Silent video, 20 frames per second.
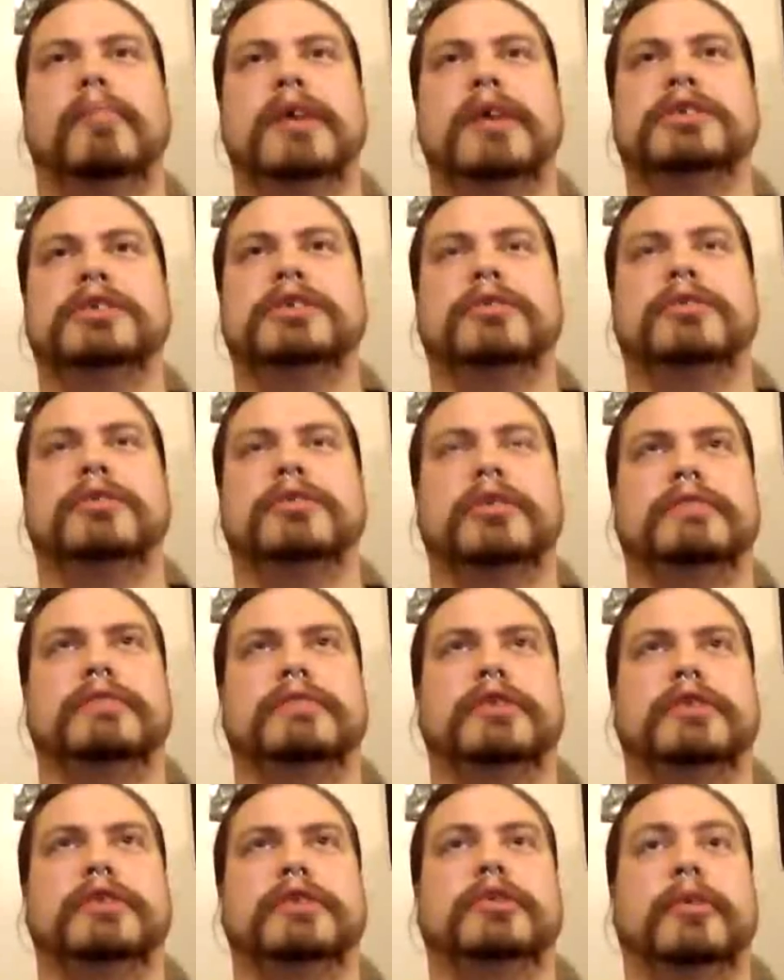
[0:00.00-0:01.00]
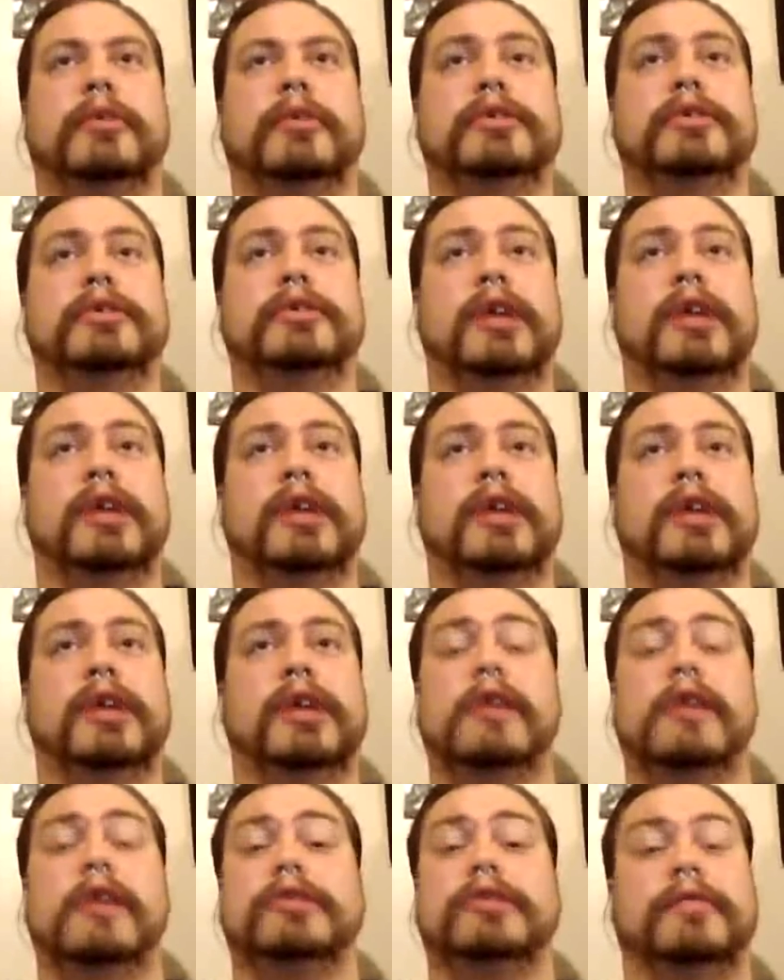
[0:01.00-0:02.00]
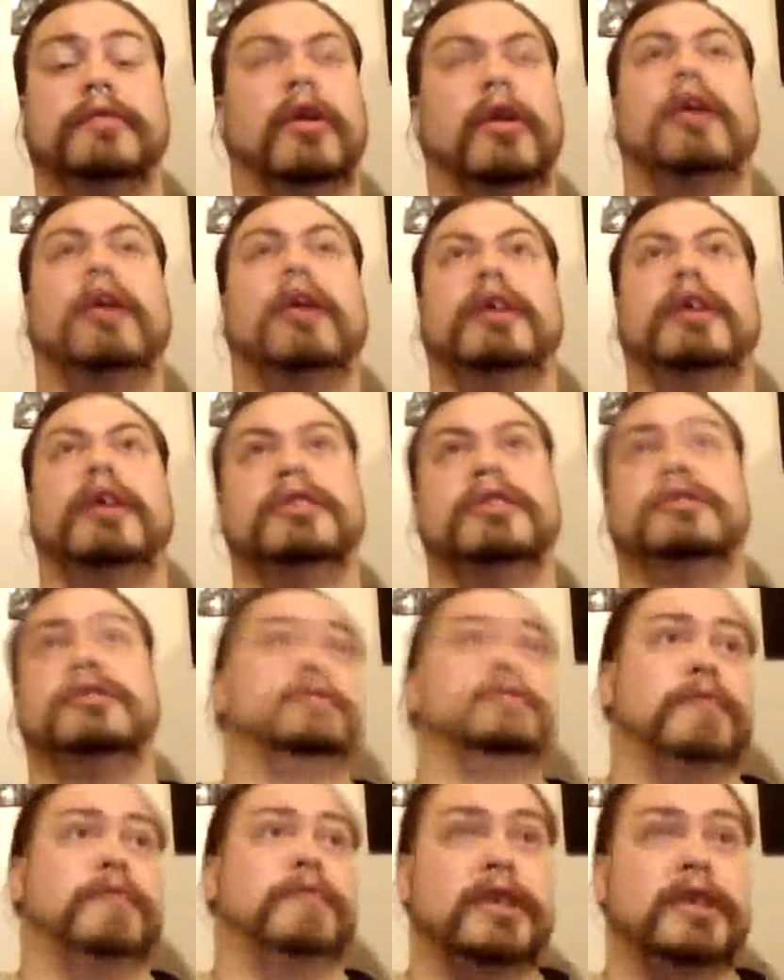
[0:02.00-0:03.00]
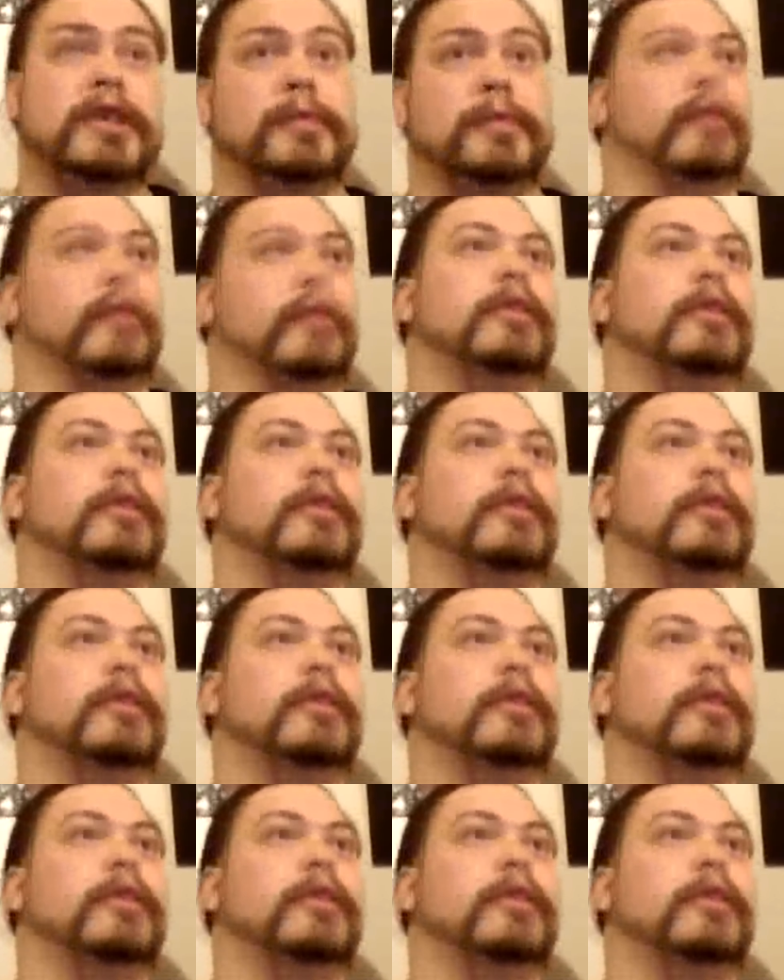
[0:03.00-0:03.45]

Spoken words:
best source of distribution I've found so far is Facebook.